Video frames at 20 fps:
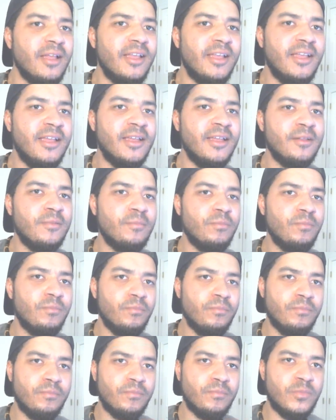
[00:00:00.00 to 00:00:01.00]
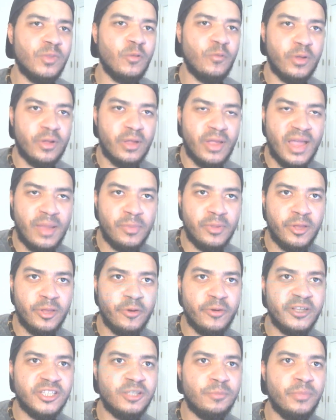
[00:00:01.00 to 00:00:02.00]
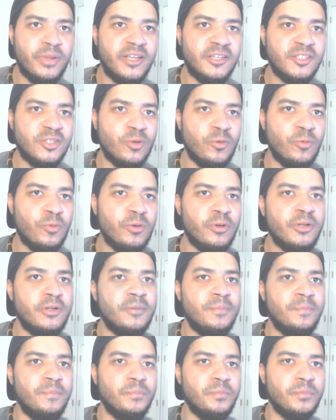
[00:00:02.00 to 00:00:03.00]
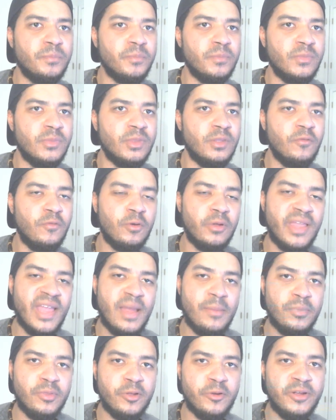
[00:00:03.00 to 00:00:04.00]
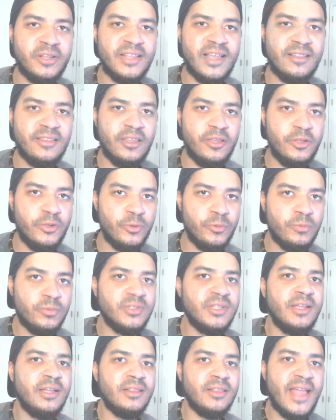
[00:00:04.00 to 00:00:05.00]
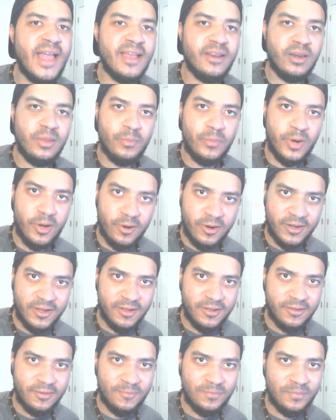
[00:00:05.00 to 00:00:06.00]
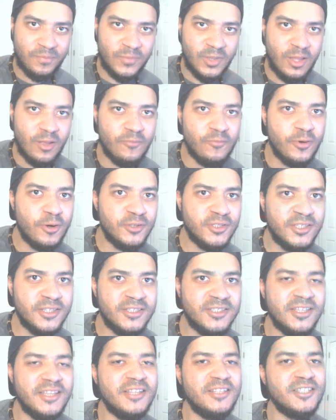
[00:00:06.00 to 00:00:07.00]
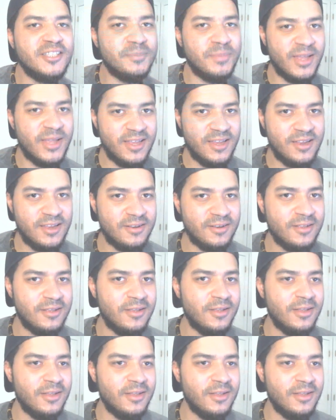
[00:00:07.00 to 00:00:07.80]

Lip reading: and the vocabulary is based on the vocabulary that they use in Latin America versus in Spain.